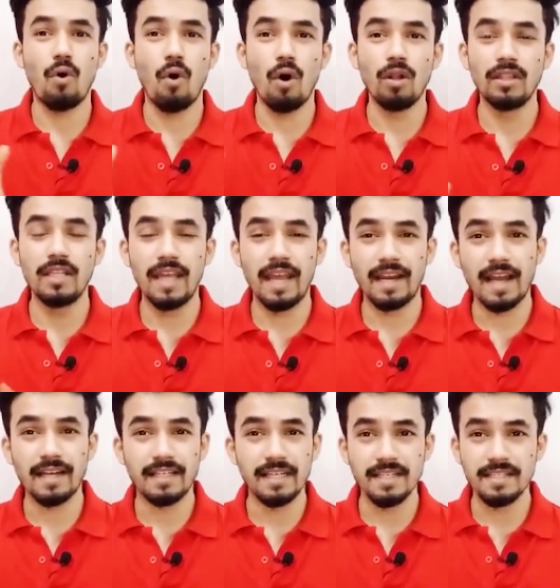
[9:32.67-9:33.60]
all the
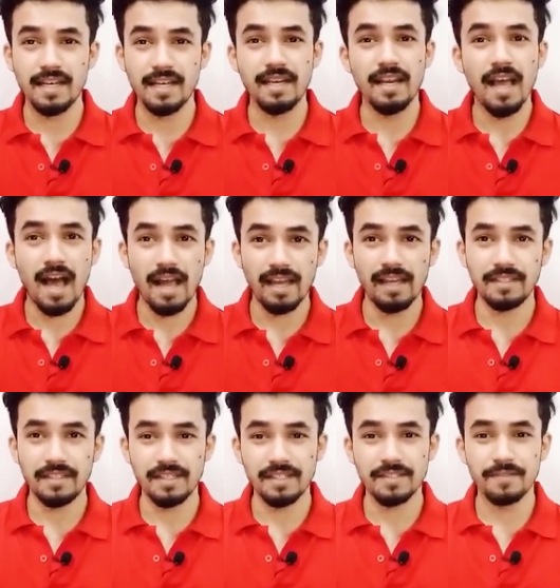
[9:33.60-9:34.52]
NITs and
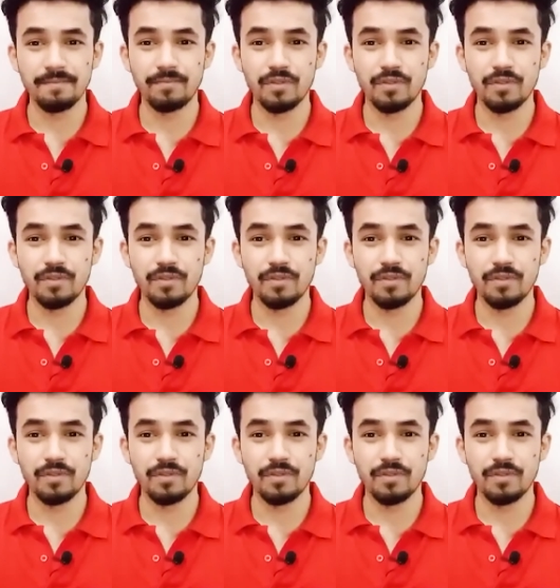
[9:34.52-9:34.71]
IITs.